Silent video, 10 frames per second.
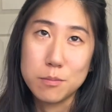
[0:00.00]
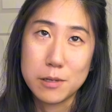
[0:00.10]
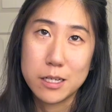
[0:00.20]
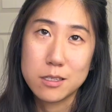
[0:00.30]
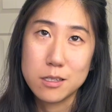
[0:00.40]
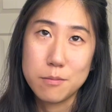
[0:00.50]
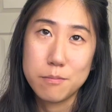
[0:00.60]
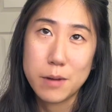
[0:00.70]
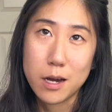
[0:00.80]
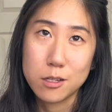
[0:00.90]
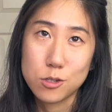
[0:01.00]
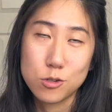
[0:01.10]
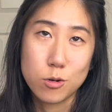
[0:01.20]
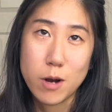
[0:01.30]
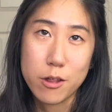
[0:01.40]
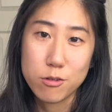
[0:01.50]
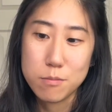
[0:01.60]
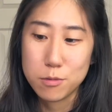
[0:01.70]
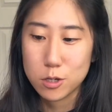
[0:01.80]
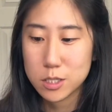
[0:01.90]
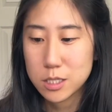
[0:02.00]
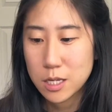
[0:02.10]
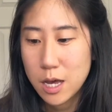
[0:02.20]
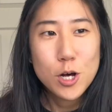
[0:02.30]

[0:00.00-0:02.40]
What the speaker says: plants in the back of the store rather than books.